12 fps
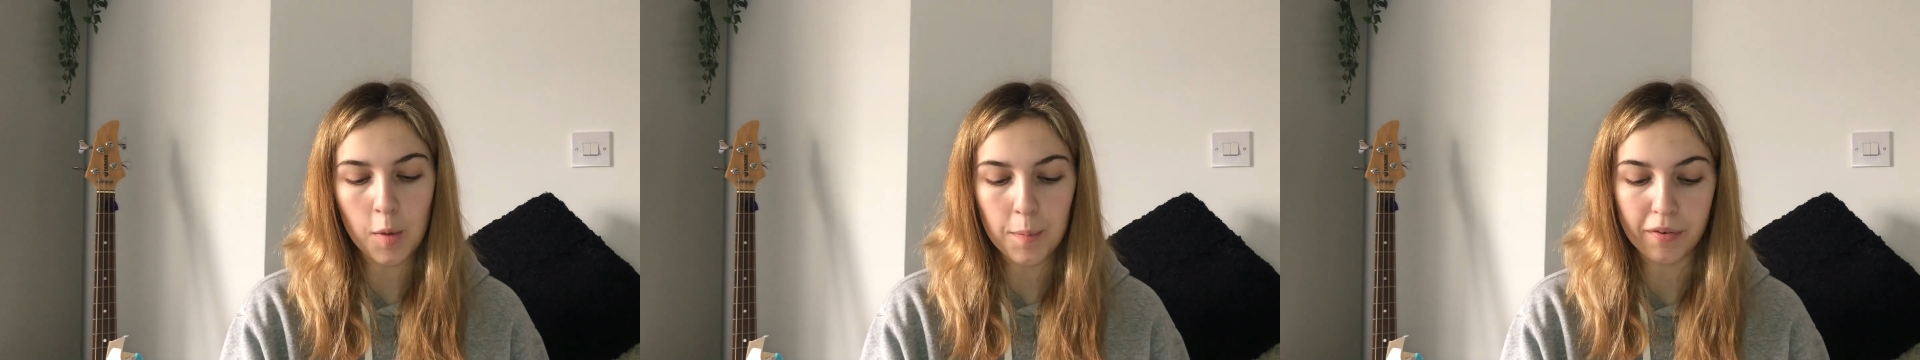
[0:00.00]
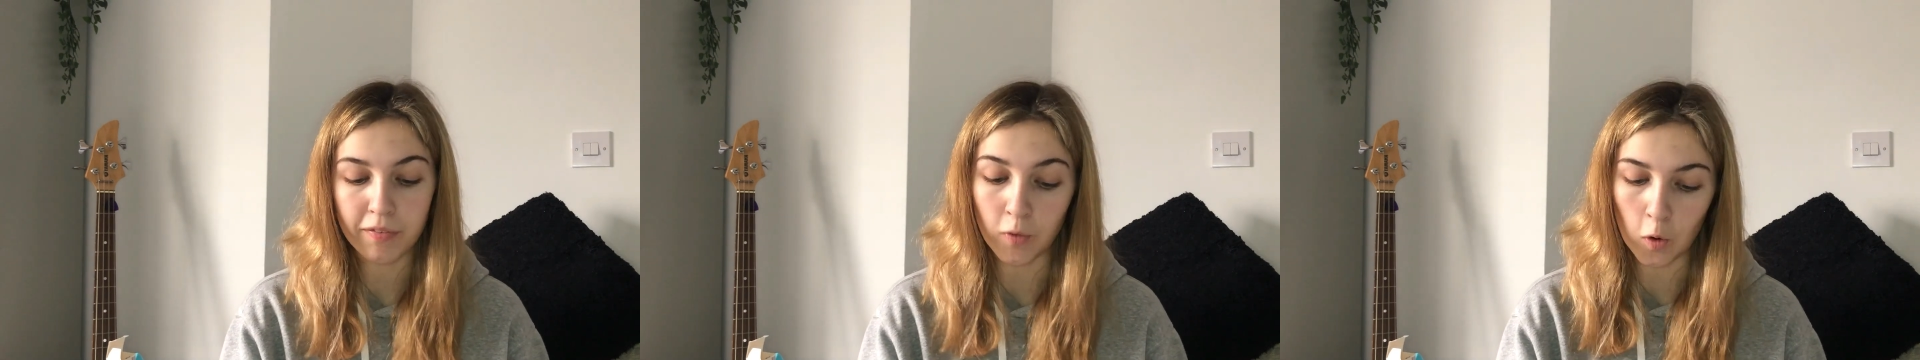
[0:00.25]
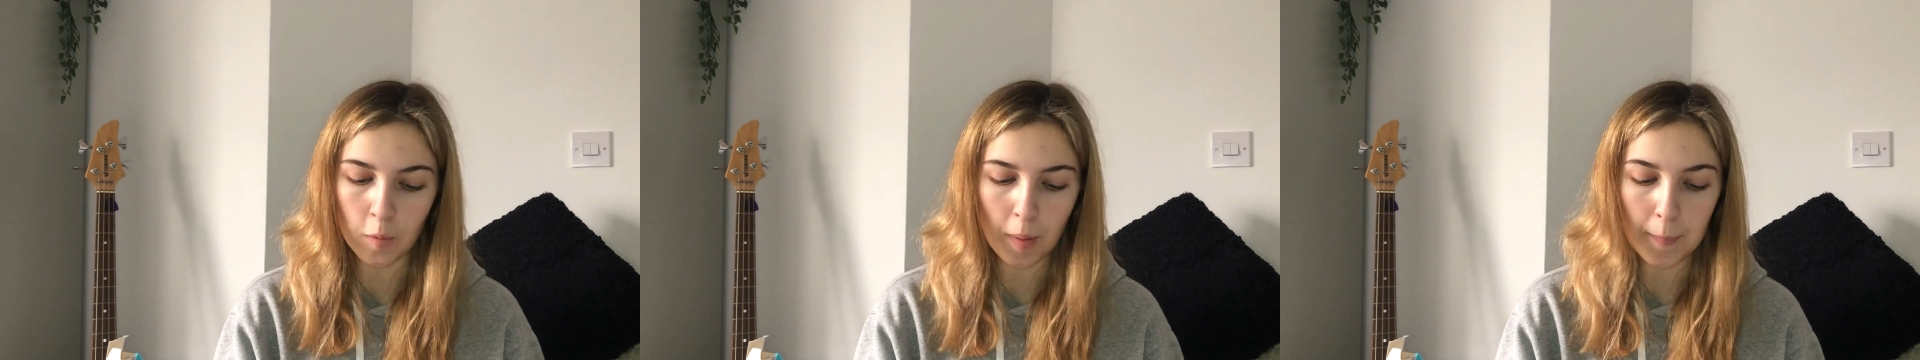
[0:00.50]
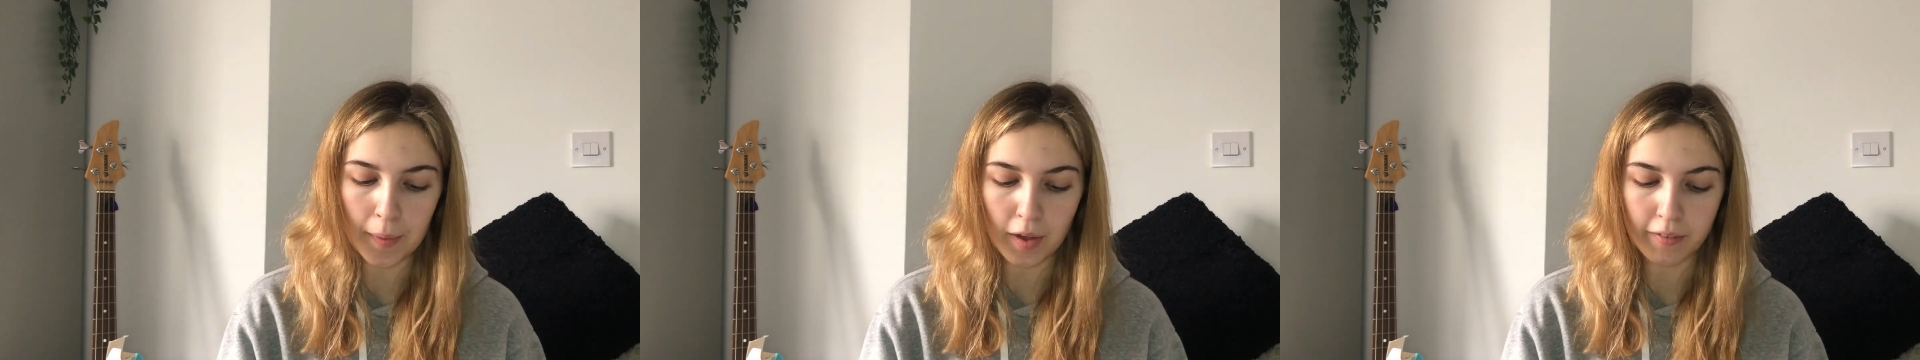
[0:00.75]
before my
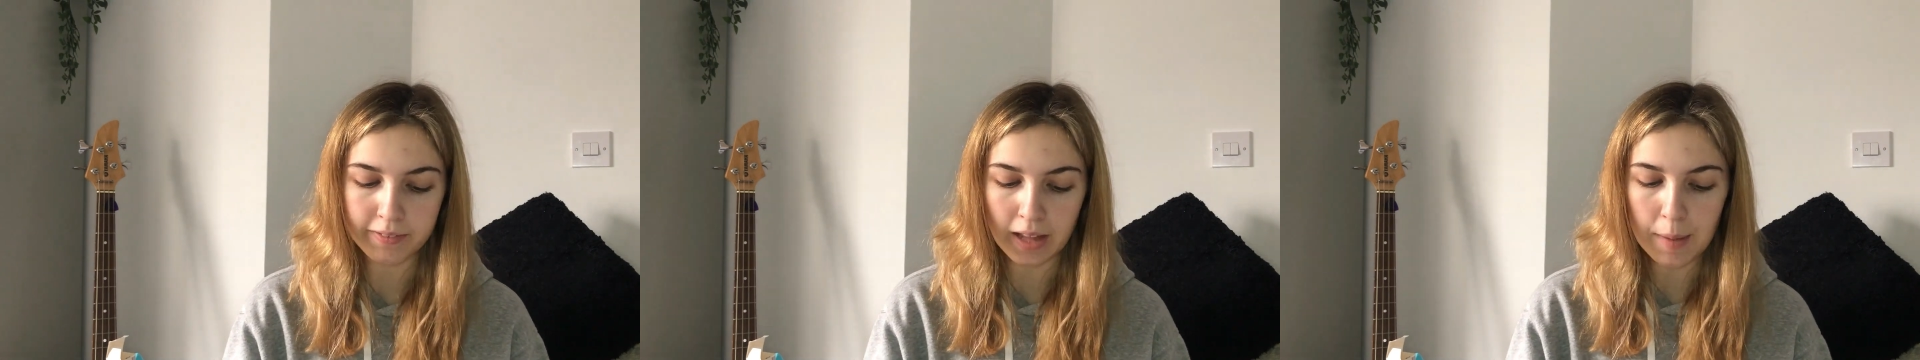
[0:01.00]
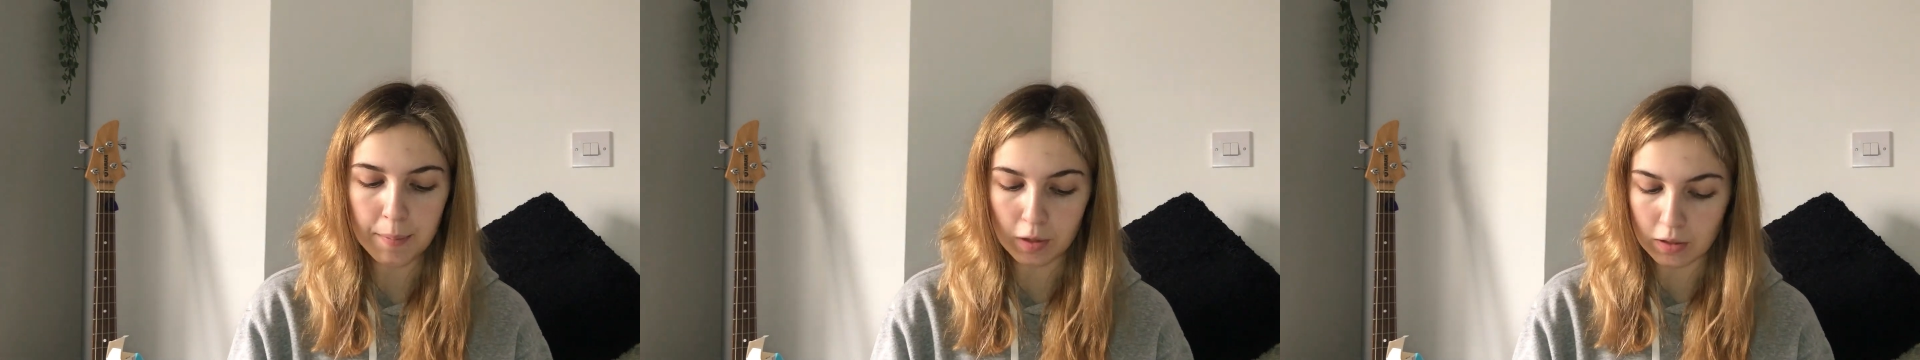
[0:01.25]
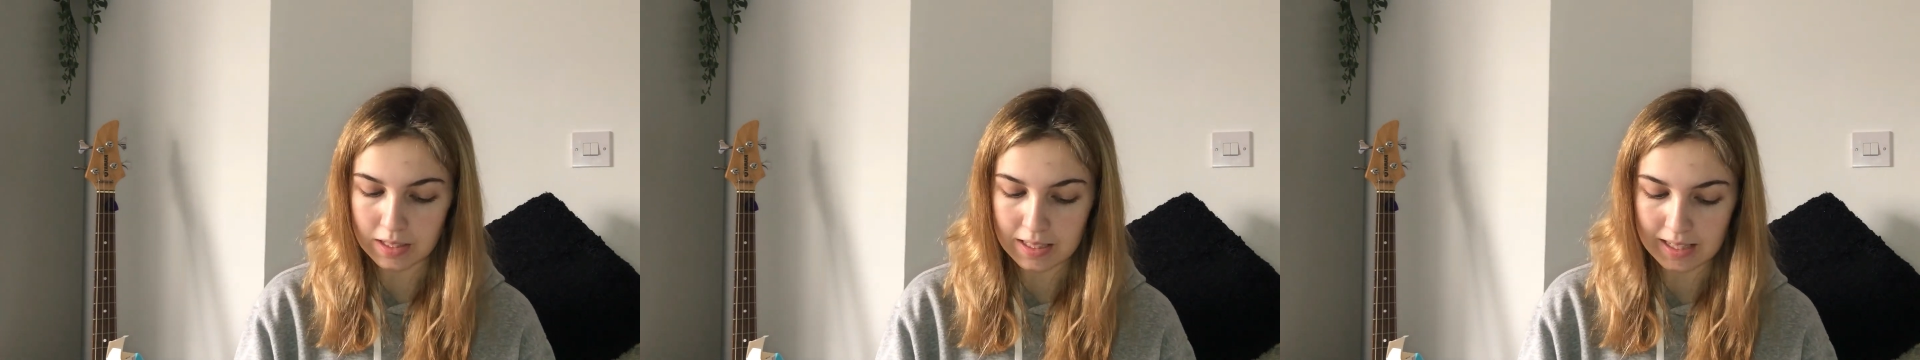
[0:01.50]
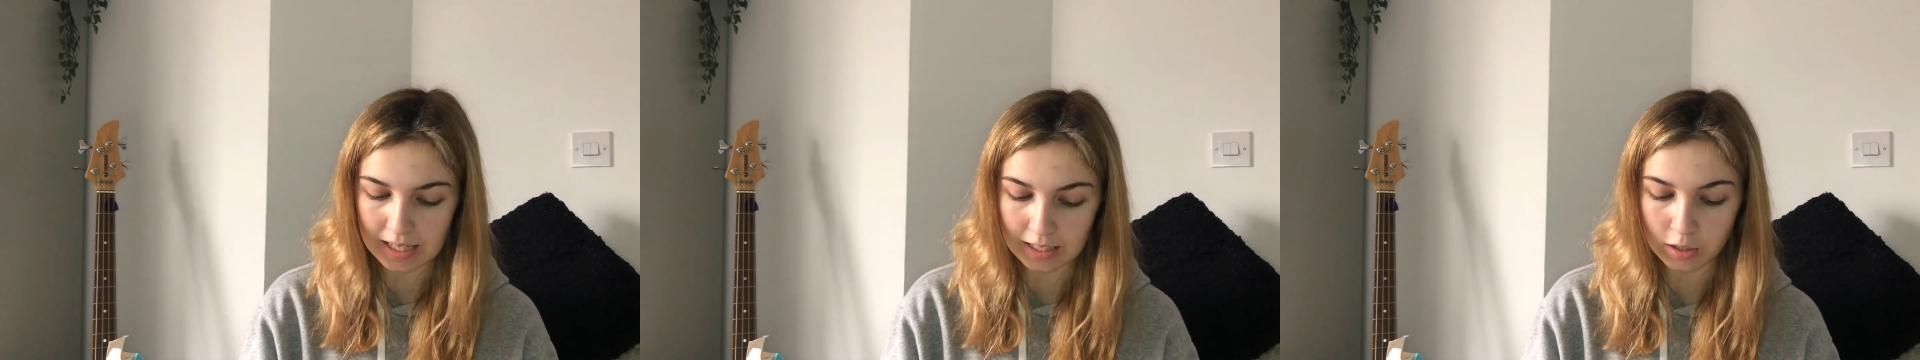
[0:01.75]
birthday, because he
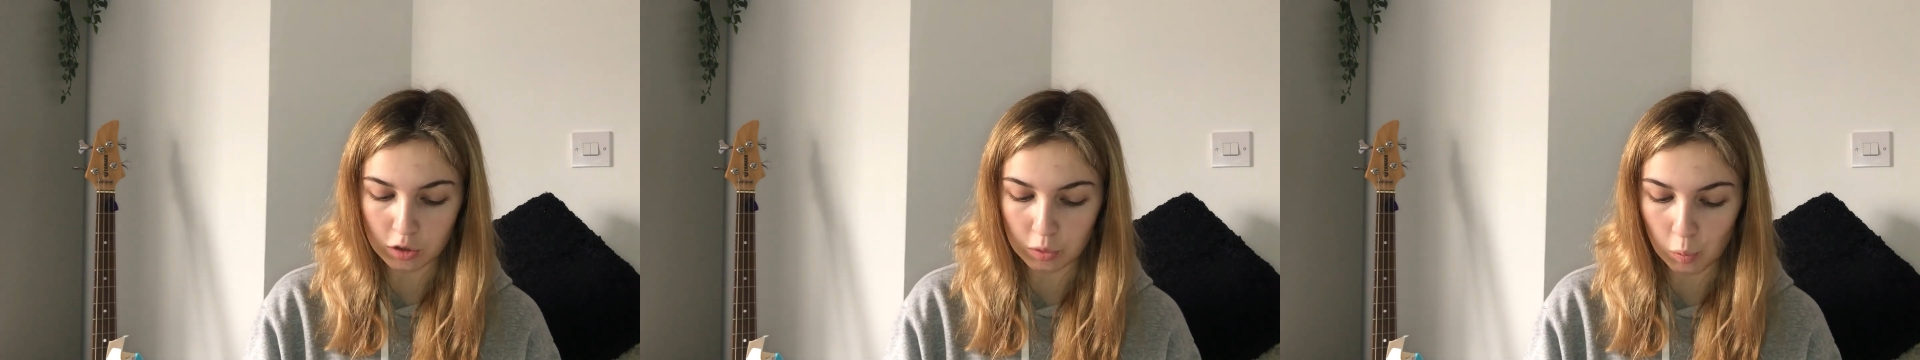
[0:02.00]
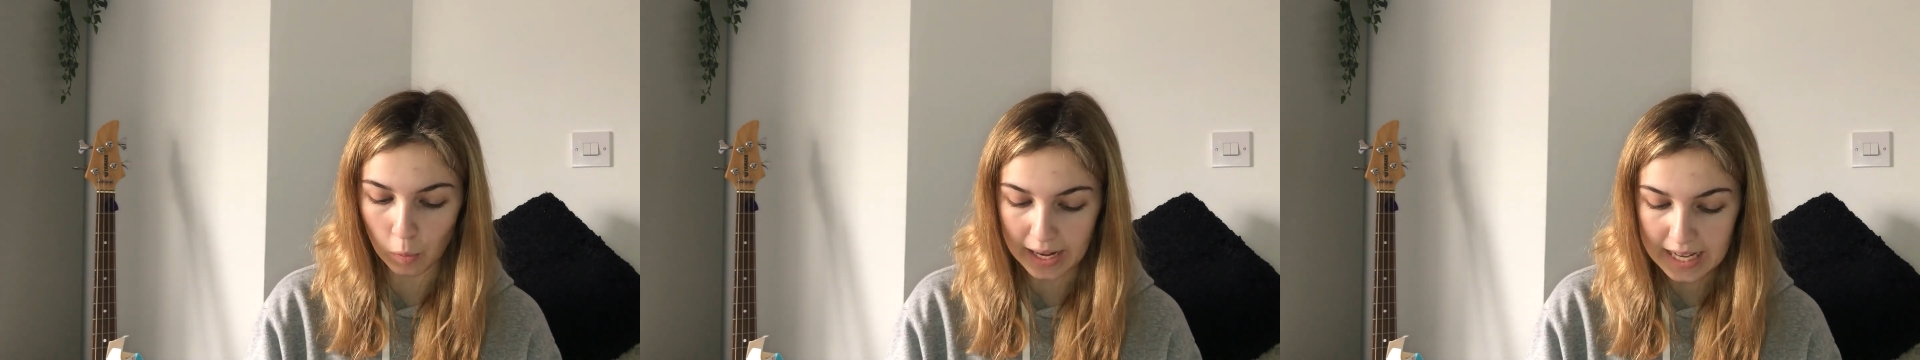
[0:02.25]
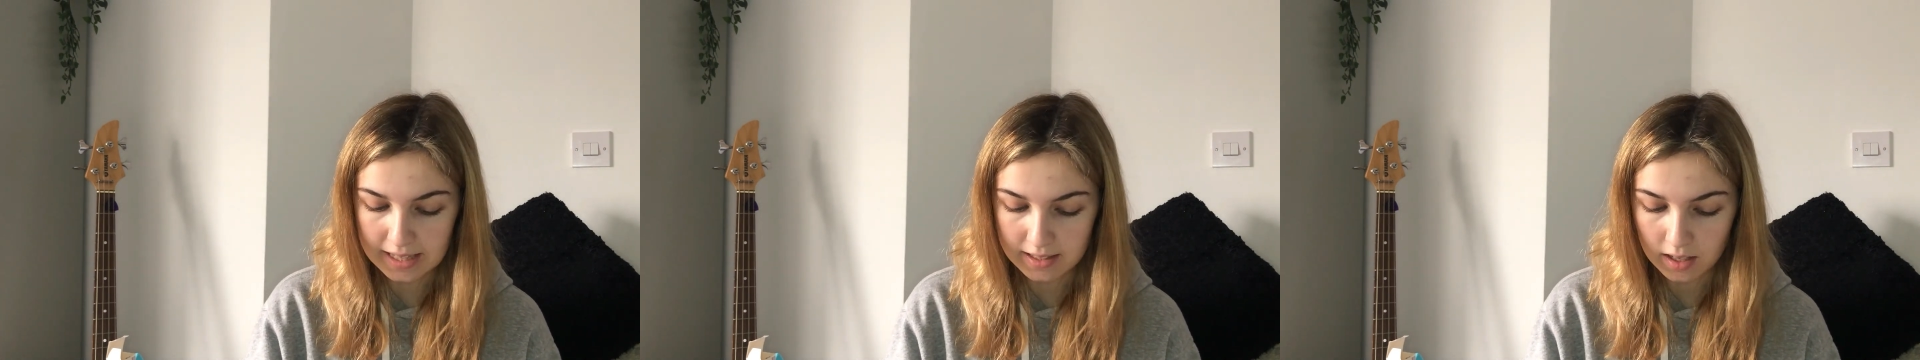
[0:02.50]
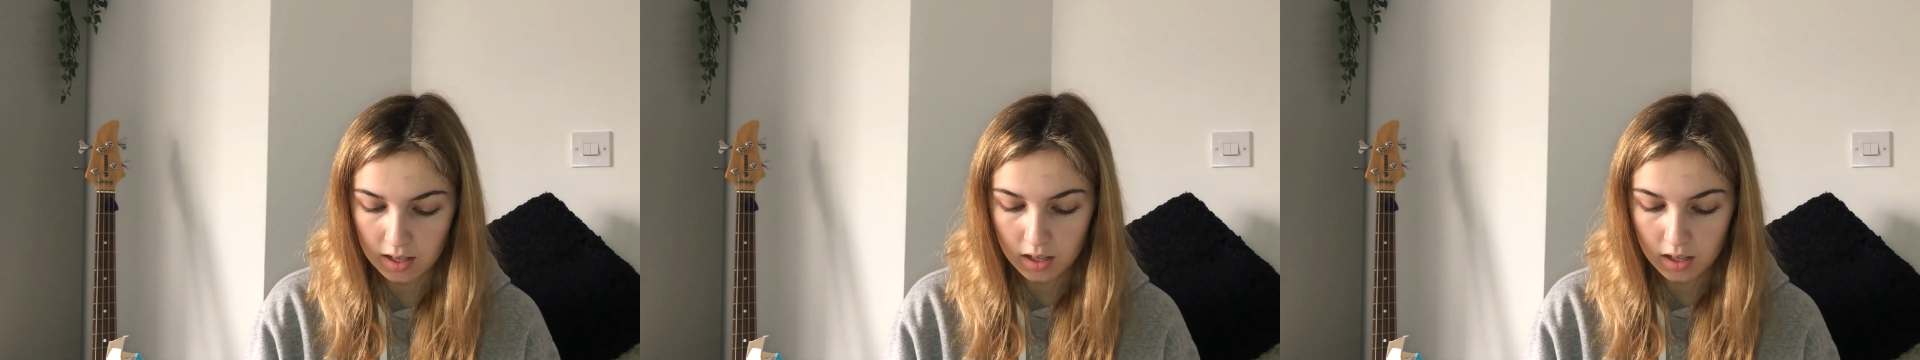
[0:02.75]
said he couldn't wait.